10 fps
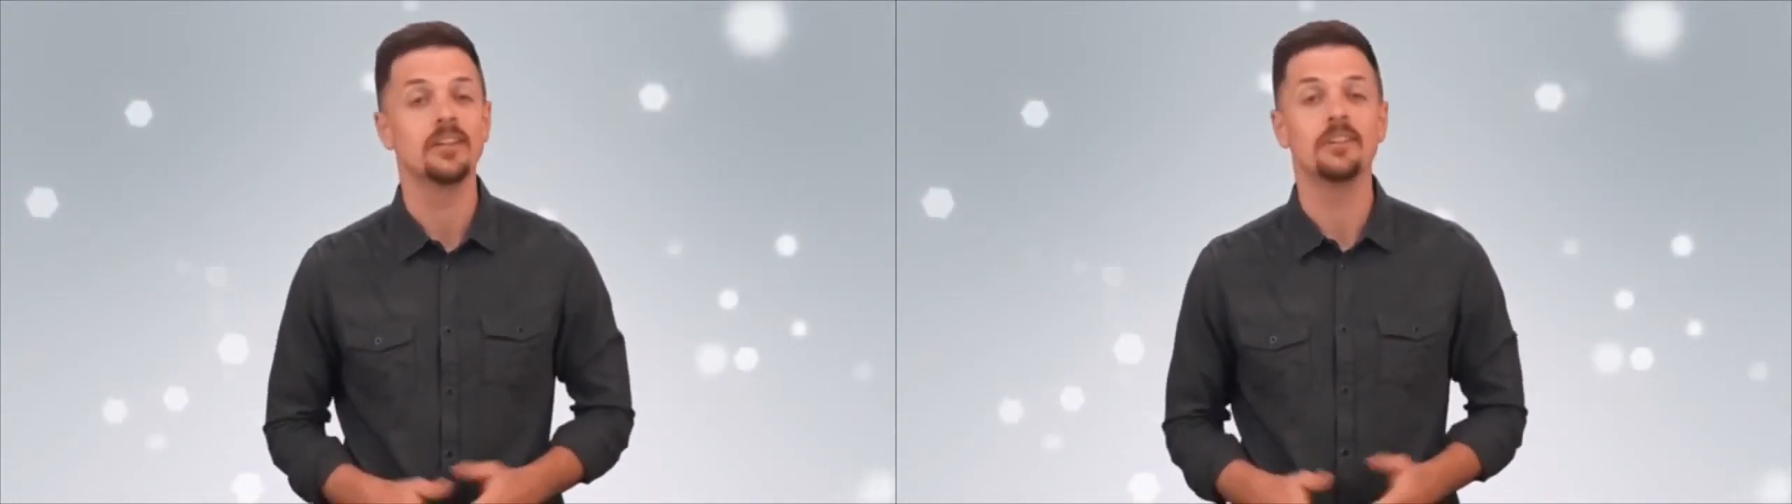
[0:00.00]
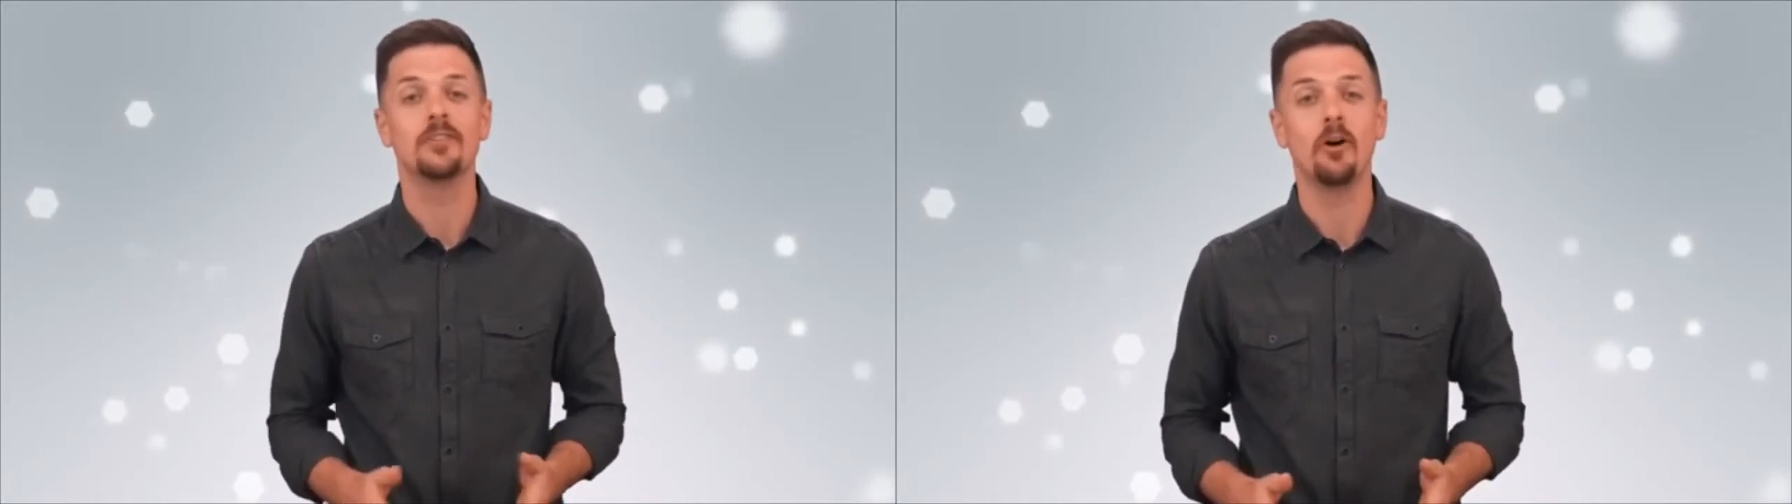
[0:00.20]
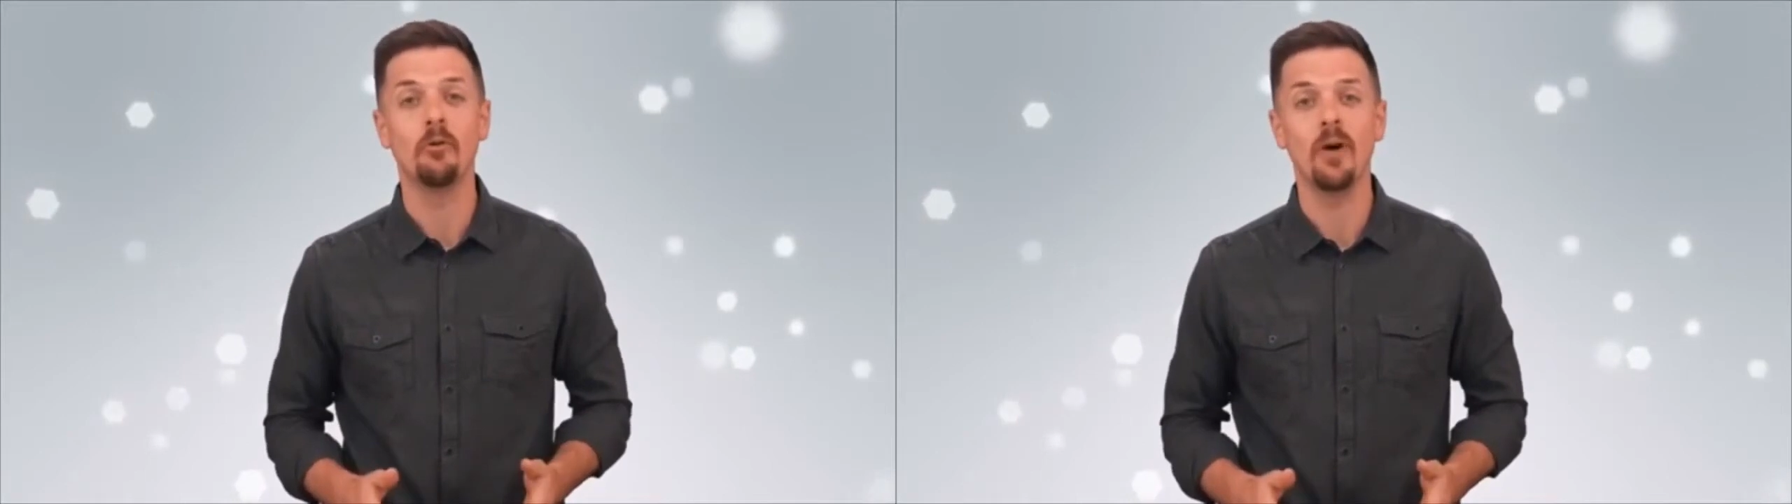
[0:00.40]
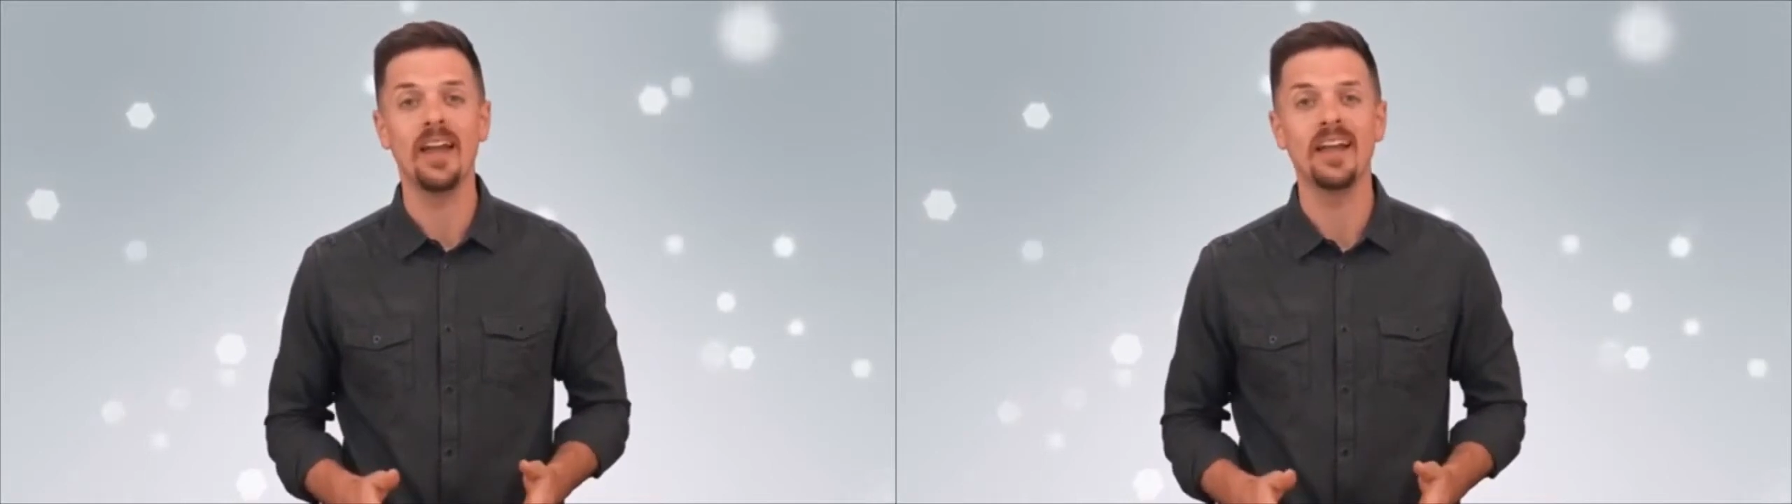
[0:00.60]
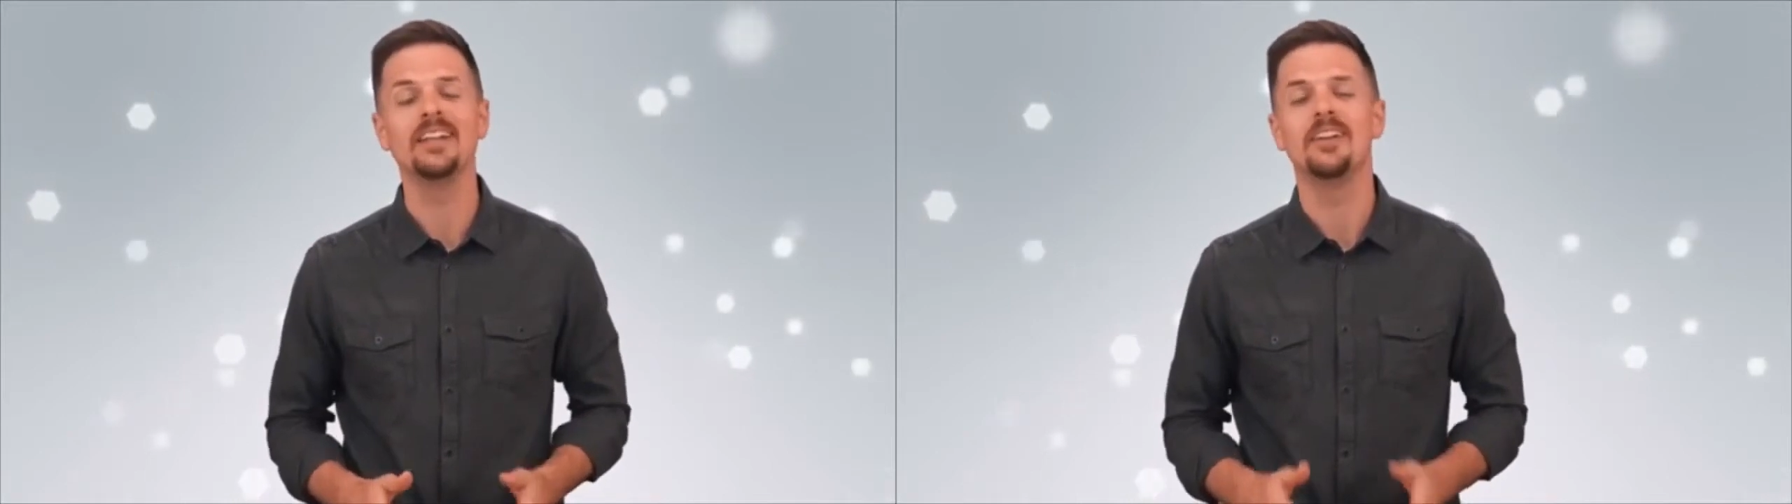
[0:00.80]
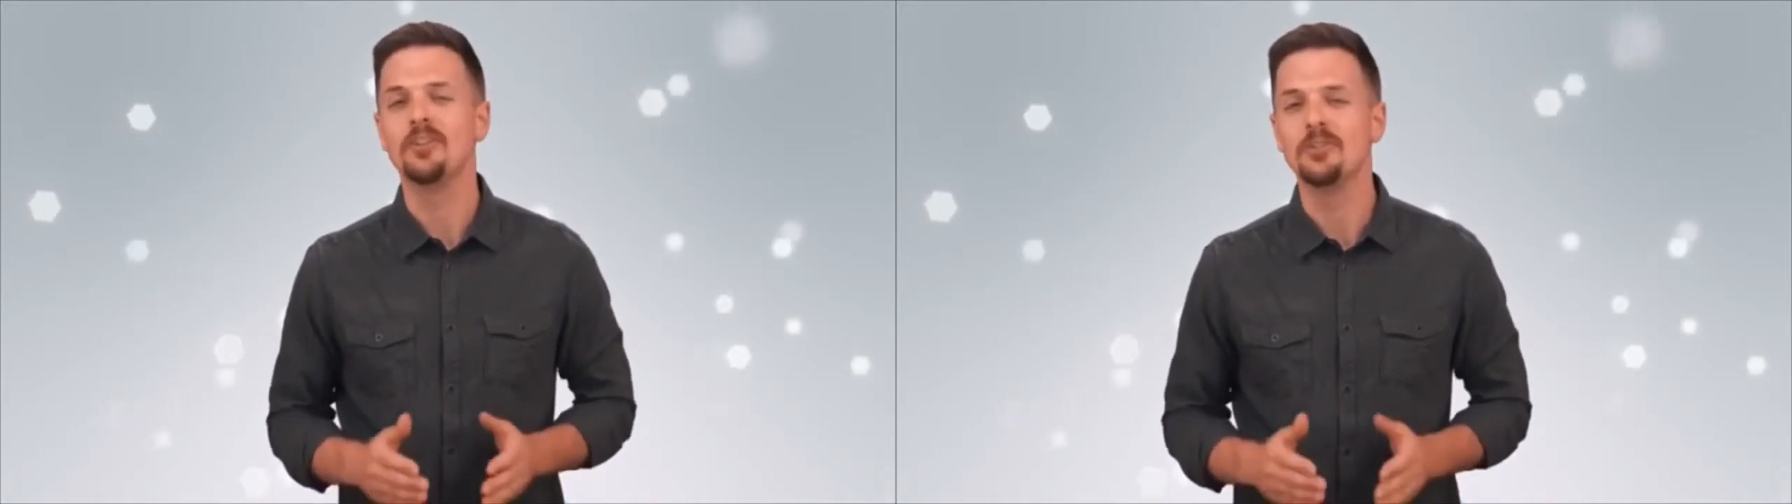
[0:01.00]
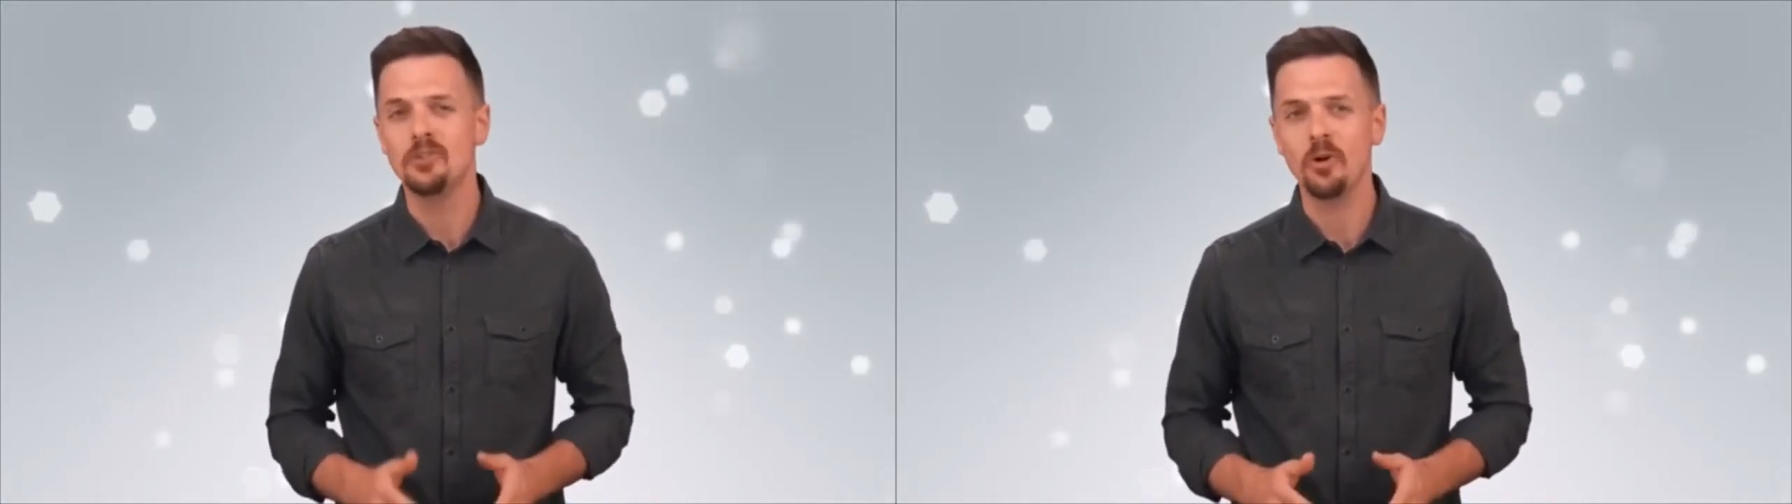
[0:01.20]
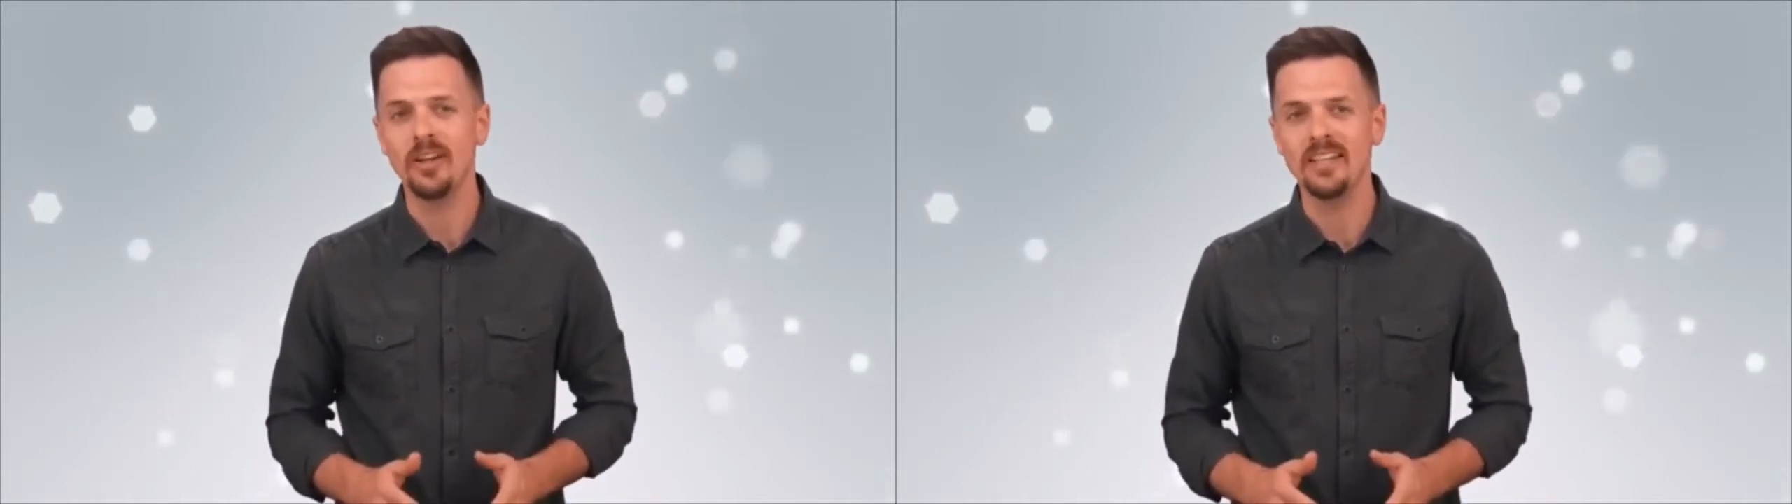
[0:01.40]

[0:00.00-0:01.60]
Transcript: Don't wait. Join